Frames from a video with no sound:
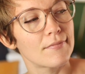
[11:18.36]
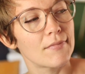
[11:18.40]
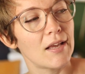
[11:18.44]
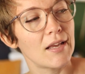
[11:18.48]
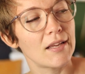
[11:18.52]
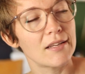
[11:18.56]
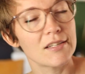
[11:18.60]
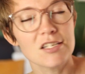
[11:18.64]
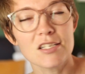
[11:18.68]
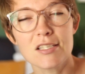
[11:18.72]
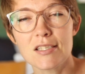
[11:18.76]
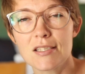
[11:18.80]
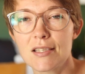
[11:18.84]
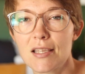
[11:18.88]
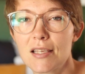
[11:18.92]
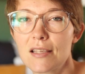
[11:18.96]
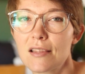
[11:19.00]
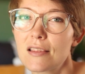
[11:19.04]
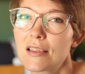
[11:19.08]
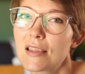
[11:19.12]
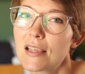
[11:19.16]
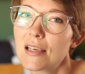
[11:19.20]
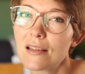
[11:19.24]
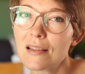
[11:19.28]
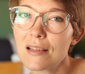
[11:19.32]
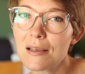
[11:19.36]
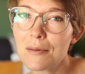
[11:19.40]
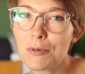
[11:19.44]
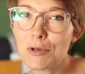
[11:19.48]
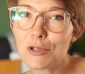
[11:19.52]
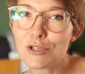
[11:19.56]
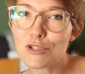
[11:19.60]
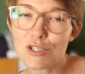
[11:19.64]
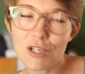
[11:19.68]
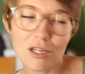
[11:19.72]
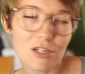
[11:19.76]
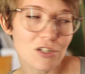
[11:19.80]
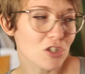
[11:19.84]
I just think they'd be
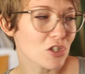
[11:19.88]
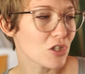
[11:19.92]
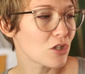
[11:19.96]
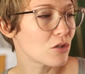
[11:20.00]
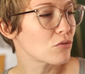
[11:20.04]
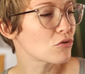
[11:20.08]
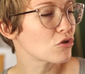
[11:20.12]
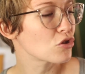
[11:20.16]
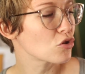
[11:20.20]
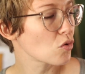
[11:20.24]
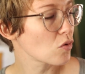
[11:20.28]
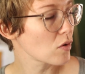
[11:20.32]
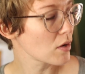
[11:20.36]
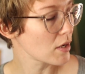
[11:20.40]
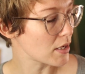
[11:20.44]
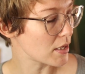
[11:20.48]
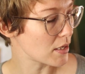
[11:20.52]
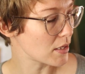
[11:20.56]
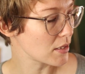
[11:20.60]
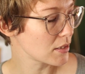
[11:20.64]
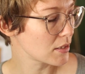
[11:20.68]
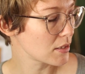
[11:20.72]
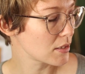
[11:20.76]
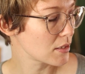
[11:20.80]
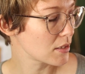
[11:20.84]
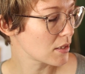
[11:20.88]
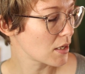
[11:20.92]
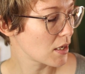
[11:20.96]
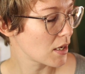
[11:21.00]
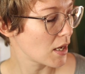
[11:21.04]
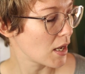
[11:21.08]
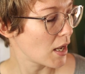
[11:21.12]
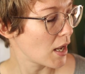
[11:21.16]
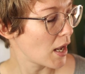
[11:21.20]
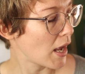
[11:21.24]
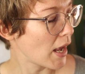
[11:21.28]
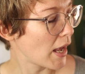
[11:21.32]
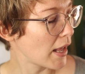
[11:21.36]
such cute shorties.
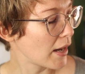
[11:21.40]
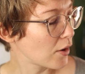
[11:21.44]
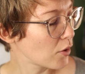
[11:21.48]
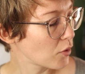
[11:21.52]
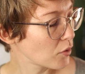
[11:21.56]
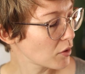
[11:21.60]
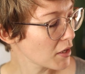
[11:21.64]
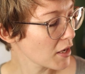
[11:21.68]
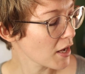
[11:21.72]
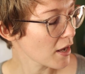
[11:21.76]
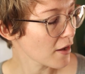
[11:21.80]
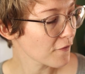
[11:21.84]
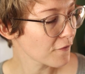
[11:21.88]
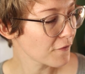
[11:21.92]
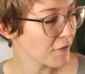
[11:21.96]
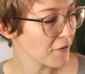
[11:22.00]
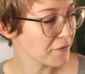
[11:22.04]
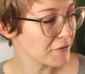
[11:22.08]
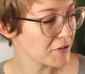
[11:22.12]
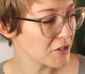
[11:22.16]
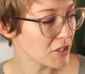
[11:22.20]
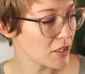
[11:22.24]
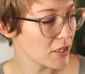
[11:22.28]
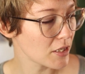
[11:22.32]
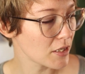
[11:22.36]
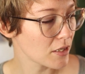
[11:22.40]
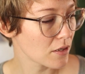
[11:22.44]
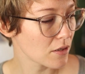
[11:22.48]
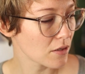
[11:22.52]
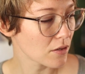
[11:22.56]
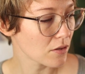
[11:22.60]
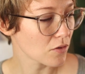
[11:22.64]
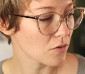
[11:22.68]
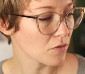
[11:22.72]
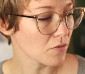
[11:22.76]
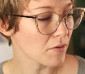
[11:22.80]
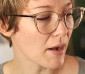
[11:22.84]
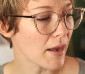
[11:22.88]
And I only have 50
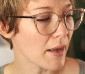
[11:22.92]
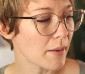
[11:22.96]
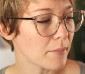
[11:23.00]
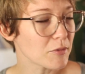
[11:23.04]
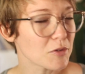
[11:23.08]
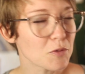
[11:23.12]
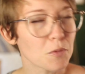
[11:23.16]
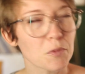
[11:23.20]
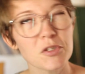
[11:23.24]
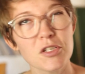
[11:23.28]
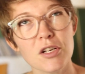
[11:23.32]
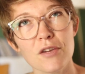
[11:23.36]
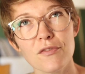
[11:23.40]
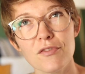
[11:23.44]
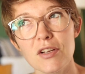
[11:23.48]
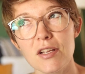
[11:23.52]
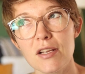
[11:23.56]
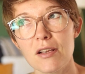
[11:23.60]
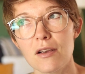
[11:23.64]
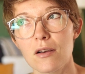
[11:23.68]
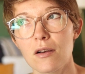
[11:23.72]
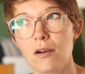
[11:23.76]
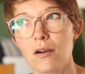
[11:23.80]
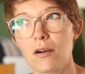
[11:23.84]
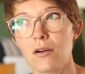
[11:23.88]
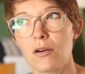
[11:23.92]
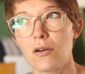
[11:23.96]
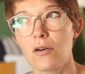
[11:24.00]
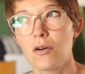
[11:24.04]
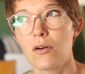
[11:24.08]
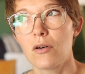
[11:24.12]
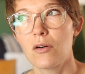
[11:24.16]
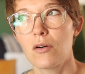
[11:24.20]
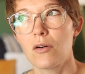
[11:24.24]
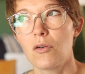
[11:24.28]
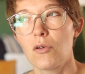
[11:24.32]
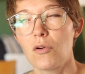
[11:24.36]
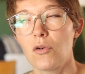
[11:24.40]
grams, which I've knit
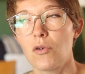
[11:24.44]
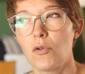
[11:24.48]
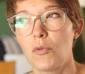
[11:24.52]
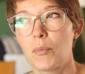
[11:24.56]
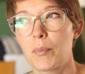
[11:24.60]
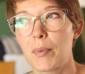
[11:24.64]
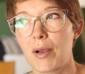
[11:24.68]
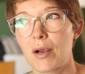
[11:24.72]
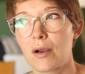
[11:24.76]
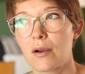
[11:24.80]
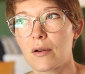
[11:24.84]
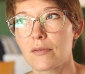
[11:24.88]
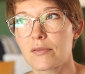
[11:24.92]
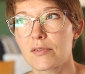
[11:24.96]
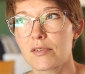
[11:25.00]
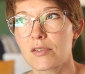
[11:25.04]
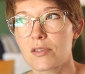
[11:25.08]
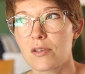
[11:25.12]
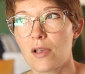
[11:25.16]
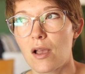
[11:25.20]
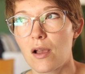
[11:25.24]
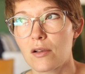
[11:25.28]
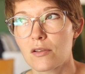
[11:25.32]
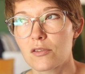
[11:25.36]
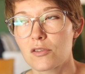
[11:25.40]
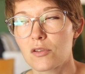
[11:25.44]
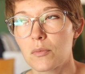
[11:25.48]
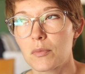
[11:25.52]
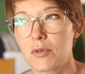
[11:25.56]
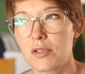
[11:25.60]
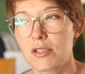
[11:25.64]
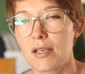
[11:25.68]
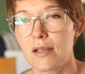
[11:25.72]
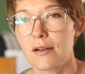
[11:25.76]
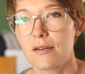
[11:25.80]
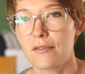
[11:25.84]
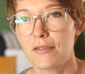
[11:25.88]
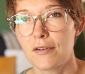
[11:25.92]
a whole pair of socks
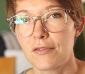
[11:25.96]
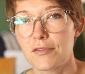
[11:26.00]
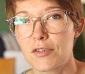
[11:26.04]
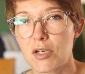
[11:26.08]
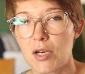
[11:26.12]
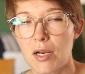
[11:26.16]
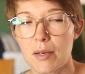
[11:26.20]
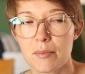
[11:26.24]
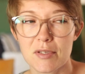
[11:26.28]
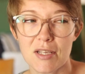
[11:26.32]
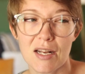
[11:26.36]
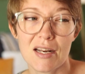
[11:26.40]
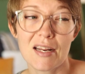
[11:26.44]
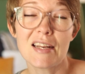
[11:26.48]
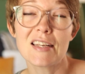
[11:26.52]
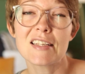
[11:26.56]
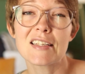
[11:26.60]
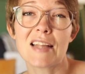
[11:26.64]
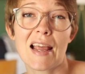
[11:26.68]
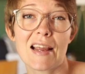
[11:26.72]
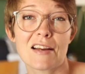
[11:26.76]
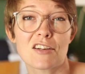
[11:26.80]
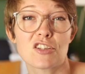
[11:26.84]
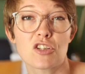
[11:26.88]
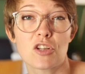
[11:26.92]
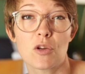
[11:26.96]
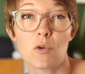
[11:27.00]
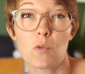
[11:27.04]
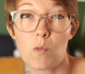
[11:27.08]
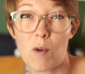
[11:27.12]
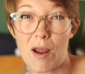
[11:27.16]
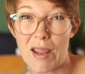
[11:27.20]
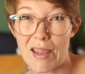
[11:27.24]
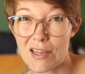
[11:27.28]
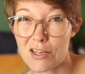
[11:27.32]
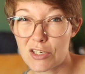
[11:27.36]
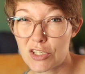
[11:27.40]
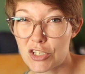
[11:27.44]
almost out of 50 grams. And I need to actually
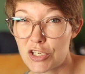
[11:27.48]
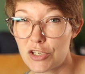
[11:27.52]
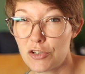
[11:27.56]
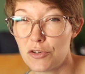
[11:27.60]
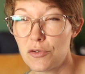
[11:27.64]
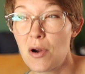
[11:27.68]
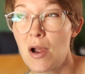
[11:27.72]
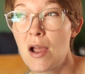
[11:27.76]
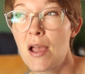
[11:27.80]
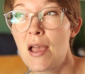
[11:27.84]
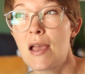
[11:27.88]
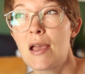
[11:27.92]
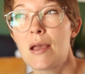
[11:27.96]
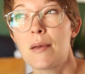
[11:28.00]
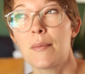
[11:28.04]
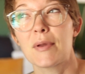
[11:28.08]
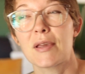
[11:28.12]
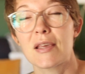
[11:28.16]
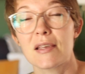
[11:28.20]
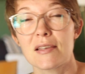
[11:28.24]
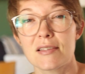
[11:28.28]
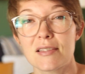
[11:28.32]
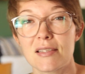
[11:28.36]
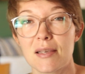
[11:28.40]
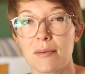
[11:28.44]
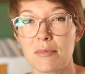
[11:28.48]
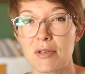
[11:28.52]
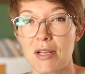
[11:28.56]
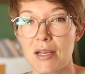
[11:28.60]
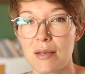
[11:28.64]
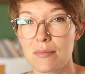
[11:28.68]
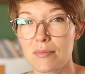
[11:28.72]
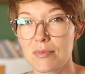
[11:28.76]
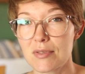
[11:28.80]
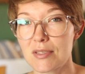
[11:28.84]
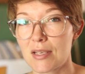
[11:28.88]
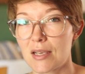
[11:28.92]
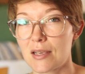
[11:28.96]
weigh it too, because
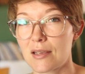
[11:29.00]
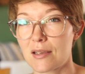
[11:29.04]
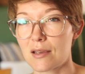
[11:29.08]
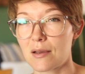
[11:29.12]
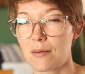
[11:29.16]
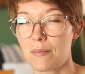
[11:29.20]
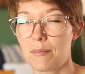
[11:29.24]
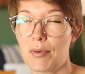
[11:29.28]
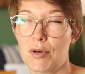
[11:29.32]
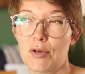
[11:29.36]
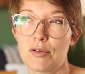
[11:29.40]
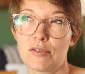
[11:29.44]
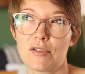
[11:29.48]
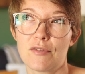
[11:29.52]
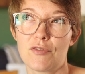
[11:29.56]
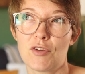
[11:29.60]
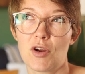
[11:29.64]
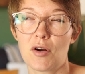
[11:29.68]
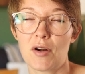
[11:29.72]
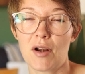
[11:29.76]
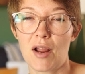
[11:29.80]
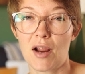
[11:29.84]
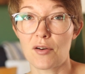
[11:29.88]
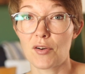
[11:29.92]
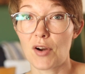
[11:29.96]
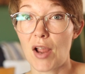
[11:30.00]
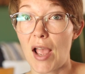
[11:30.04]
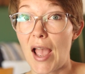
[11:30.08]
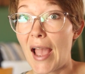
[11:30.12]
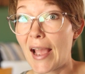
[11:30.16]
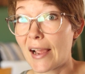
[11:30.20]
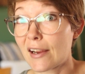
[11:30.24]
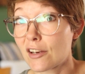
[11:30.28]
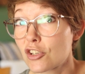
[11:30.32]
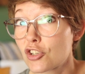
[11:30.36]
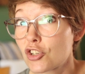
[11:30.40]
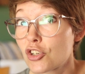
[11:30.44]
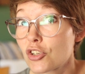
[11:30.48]
sometimes like balls of yarn aren't
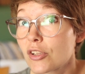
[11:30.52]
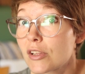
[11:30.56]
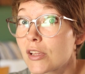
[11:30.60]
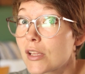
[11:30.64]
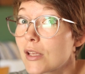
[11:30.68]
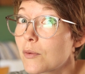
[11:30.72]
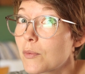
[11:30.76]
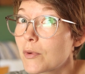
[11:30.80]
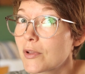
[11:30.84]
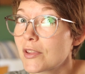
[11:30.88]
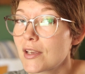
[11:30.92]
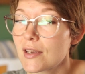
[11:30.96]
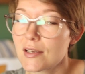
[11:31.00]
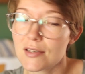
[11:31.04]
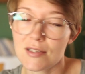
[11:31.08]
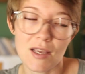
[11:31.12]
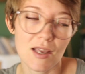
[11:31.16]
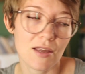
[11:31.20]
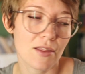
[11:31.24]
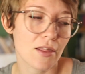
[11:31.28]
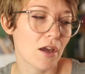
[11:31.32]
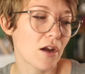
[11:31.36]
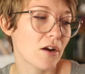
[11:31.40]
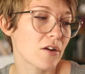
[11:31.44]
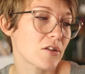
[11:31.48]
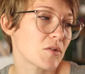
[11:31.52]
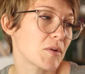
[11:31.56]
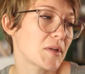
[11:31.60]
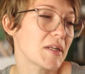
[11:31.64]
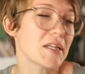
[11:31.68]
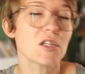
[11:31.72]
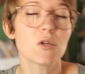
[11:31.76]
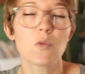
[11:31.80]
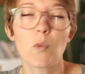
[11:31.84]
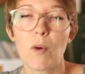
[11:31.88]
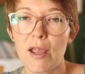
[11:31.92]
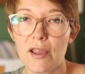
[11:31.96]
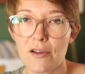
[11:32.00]
actually what they say they are. So I need
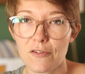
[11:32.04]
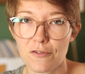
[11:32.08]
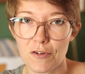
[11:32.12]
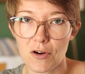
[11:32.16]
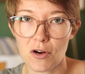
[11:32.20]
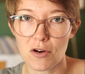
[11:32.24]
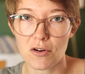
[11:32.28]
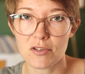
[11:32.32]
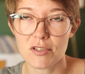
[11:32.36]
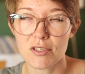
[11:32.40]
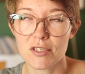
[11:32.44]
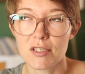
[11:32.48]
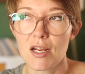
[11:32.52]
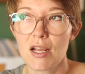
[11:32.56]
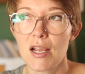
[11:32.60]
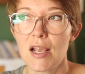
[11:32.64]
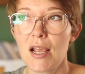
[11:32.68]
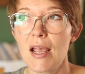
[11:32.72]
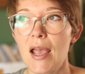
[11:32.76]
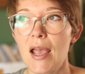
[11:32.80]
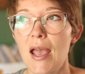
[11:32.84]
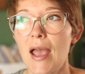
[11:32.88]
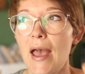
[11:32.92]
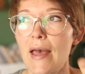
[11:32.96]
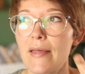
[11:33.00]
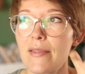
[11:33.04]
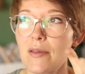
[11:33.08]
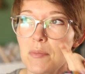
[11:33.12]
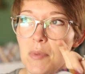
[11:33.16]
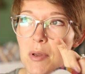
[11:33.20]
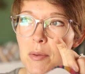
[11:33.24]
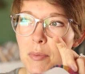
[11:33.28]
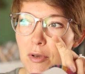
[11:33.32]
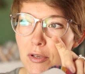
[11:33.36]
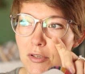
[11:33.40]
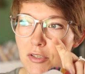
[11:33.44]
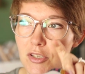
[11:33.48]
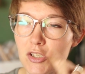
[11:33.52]
to weigh it first, and then
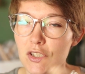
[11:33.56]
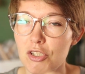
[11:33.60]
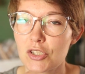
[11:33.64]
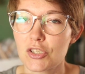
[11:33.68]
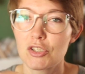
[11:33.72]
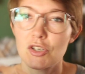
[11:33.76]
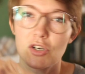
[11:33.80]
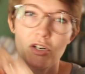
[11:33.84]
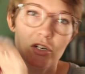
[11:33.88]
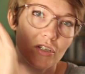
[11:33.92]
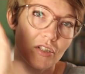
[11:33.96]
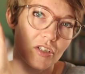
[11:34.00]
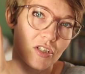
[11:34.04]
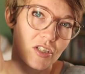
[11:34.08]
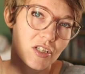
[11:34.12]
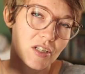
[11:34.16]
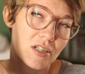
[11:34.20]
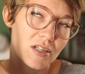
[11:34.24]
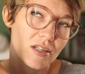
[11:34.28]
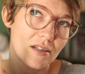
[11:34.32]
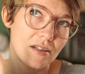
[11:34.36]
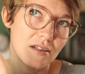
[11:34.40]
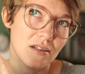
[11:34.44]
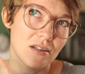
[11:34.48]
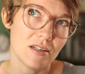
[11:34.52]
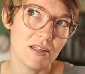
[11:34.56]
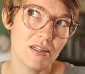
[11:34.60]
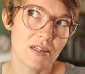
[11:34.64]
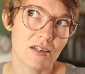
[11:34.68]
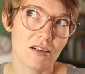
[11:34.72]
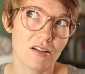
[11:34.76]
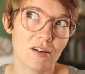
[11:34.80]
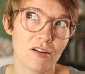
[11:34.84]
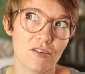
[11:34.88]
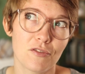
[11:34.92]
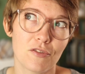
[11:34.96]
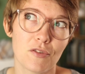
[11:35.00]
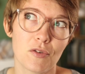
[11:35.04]
maybe I'll start to knit
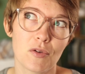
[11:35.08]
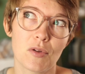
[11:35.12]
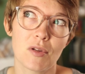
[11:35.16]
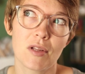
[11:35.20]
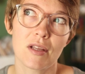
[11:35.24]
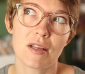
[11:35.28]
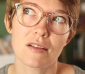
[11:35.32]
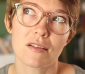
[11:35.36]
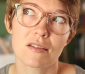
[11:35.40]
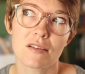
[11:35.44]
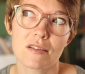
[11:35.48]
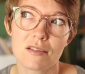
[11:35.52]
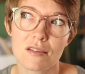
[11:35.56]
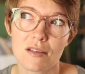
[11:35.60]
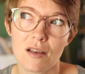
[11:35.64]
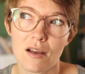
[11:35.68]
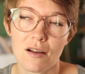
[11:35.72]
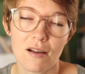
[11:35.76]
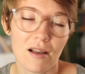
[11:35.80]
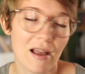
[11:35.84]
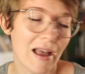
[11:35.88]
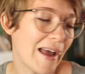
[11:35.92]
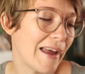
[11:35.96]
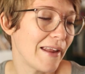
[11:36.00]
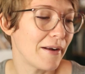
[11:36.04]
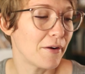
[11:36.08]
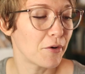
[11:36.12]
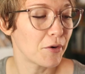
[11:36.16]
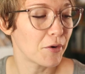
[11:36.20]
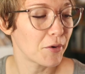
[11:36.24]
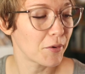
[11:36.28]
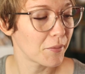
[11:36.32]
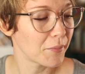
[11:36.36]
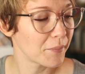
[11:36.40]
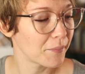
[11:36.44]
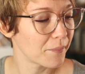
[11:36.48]
a full length sock. I don't know.